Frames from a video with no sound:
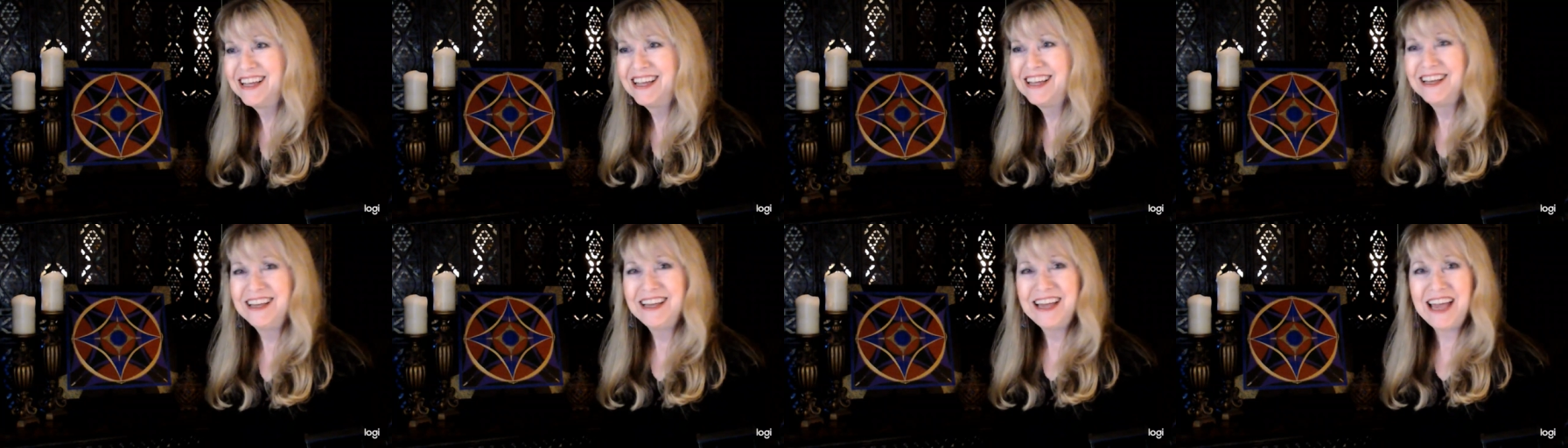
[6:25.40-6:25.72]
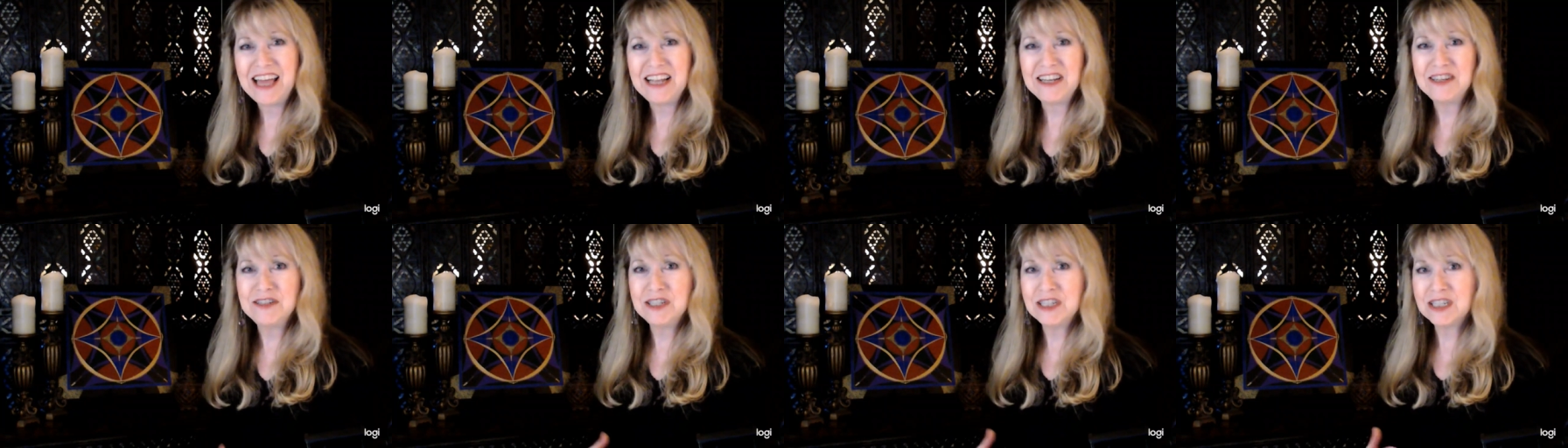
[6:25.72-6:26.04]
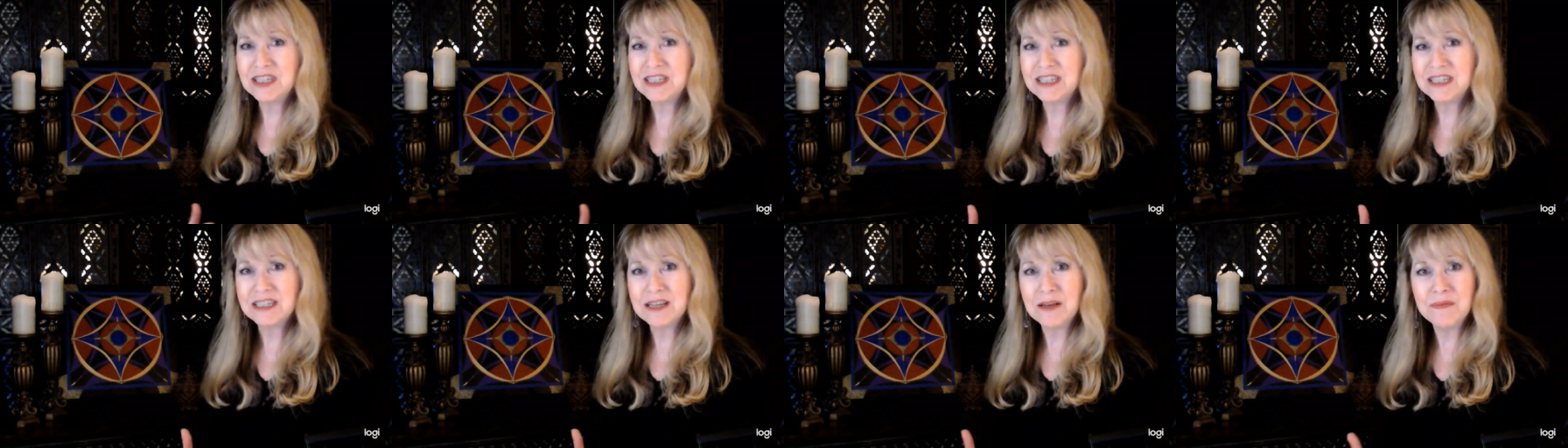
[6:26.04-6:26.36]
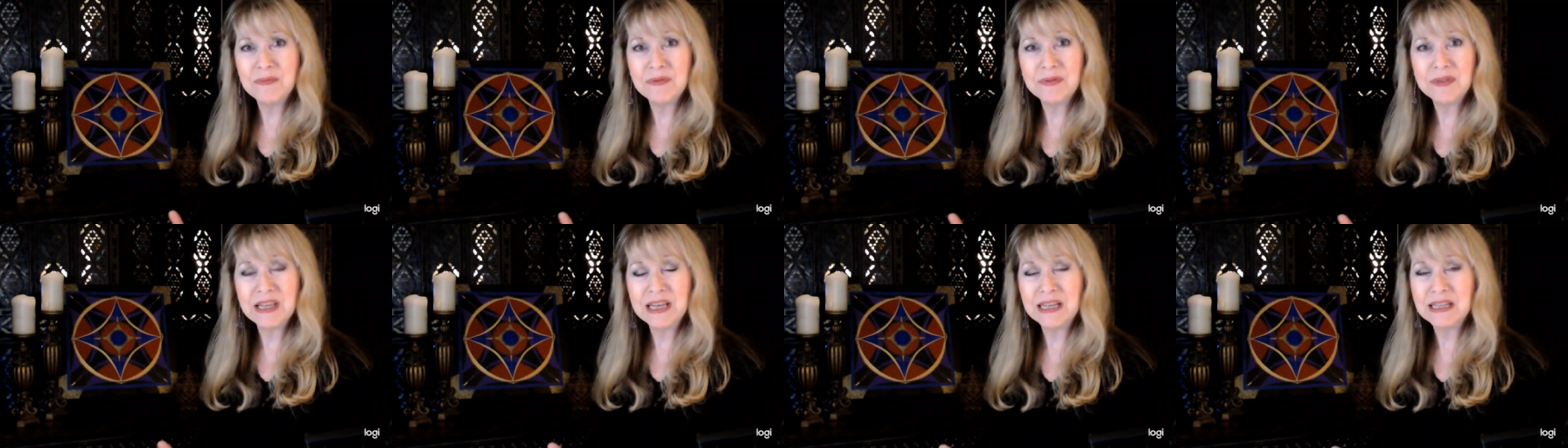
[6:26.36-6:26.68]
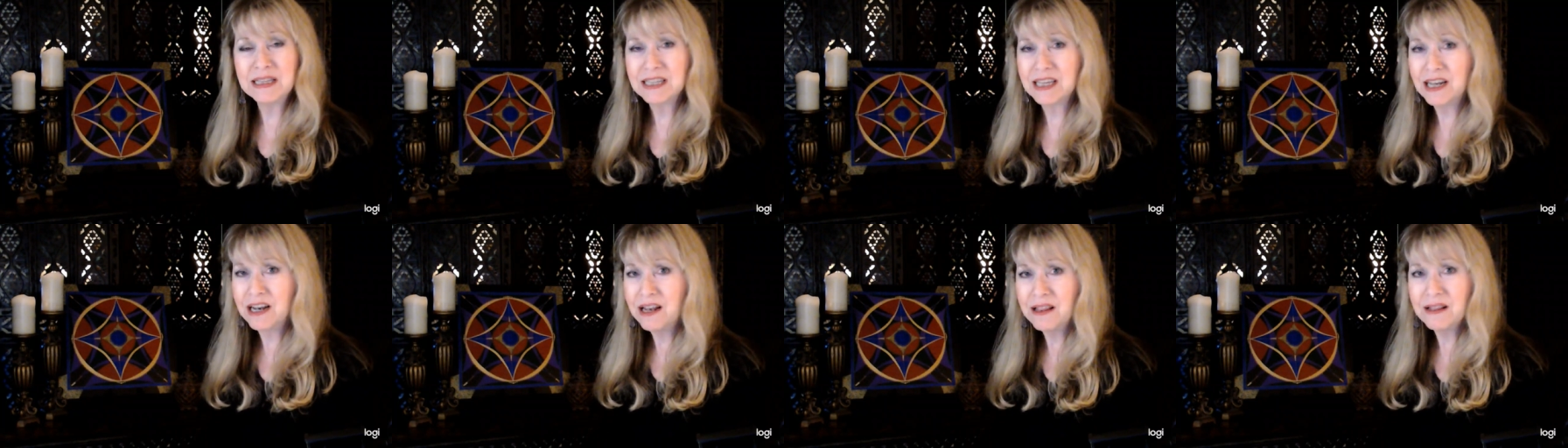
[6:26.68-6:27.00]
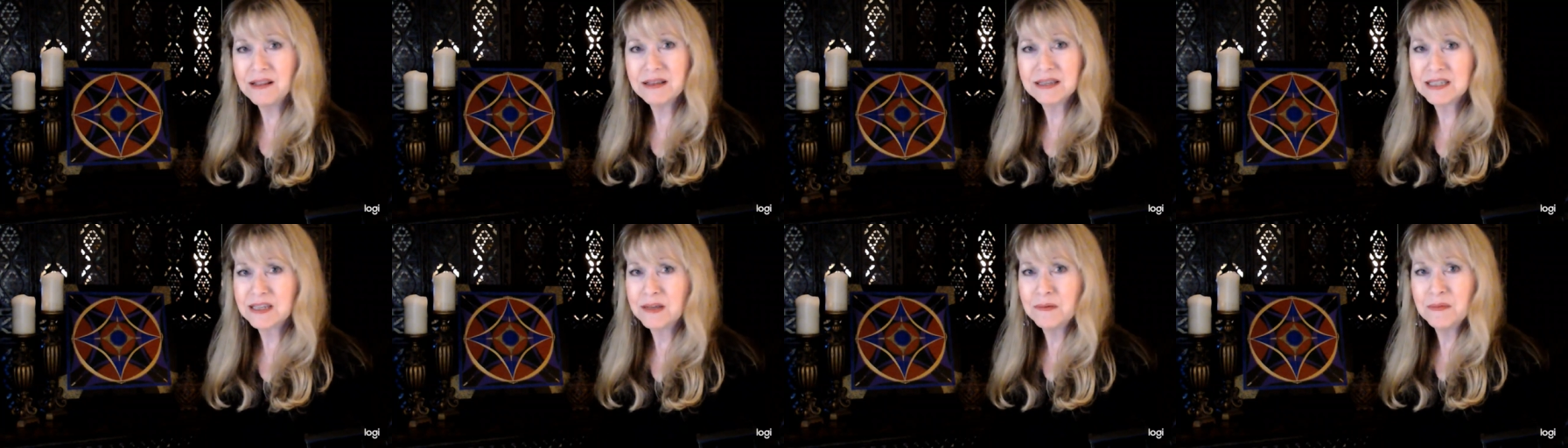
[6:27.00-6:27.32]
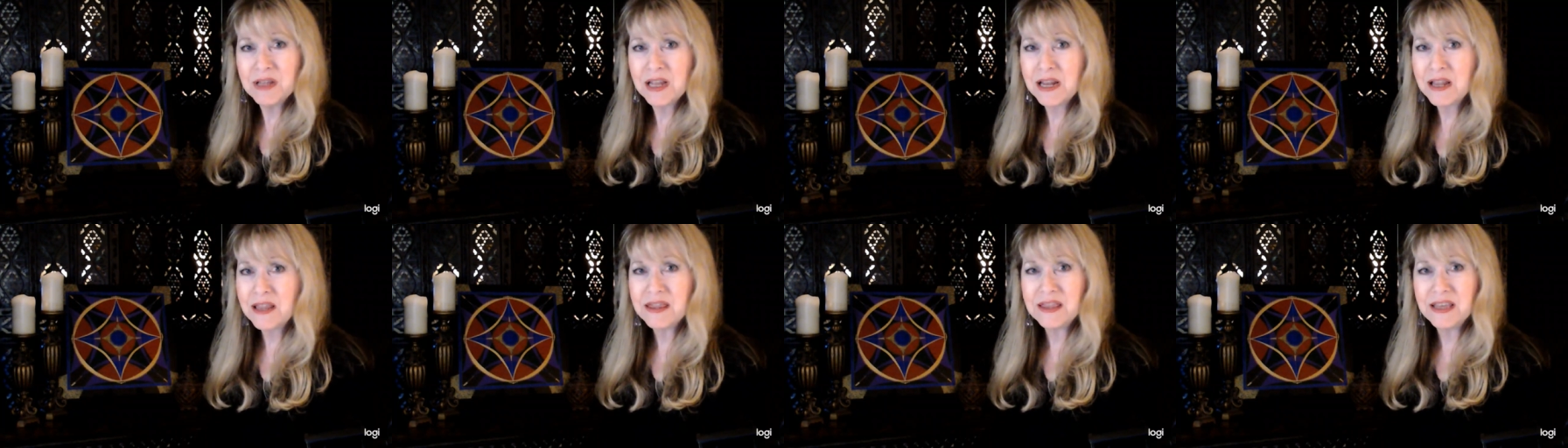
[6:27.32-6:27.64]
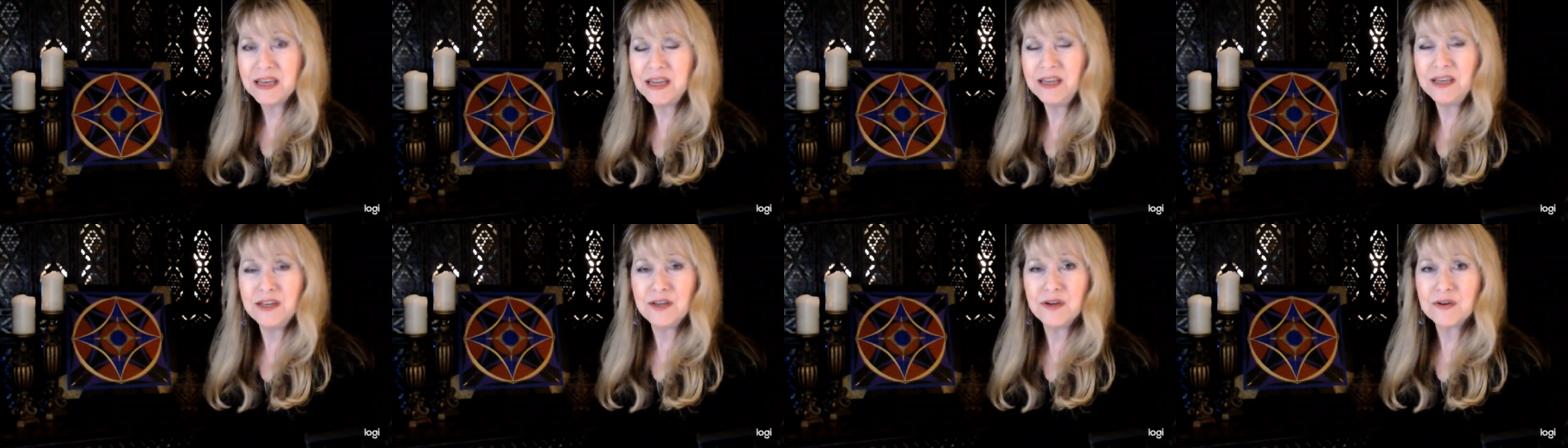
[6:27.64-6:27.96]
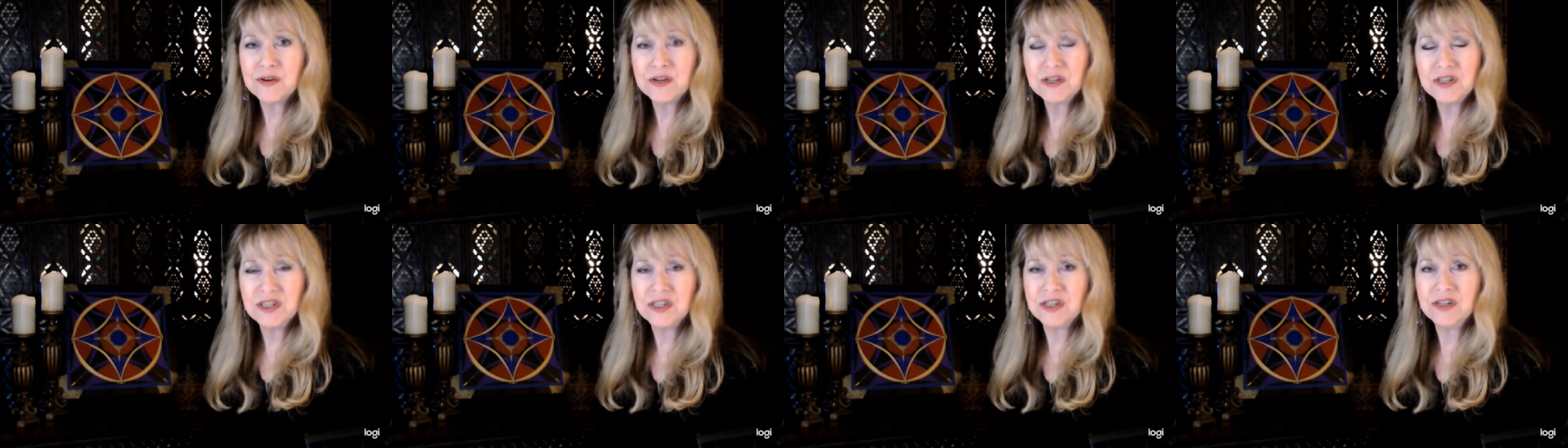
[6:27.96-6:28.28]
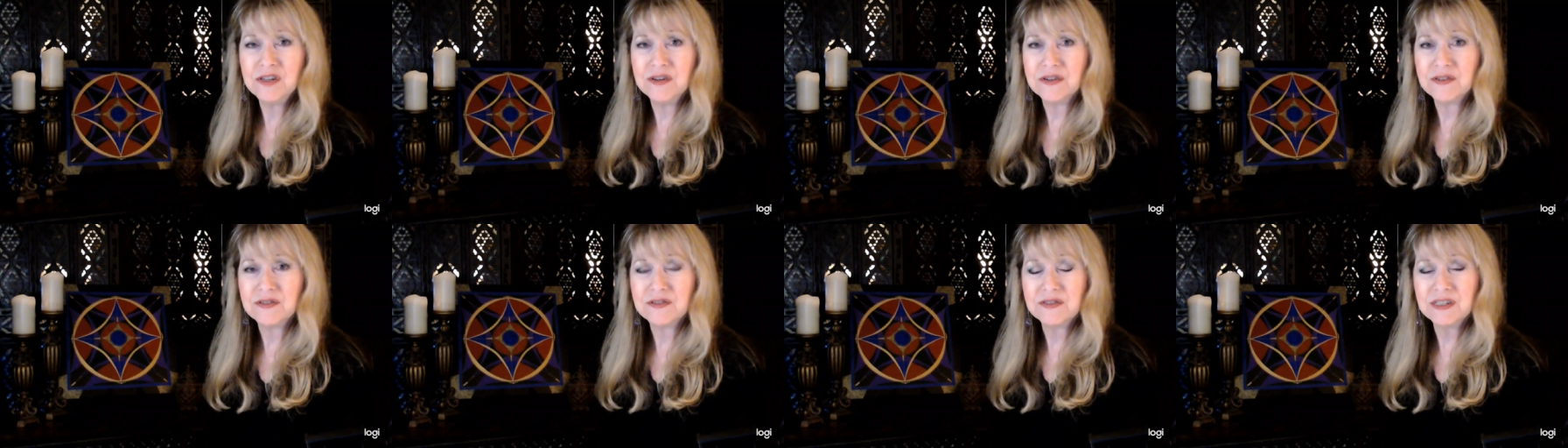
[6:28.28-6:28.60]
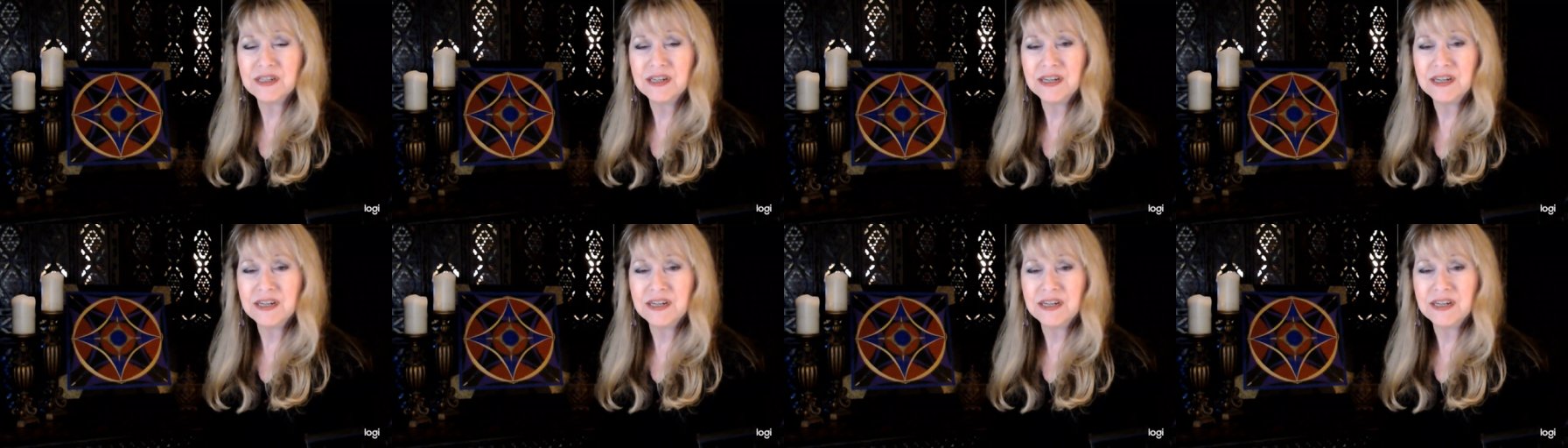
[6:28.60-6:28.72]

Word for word: And just something little, some little thing you can do.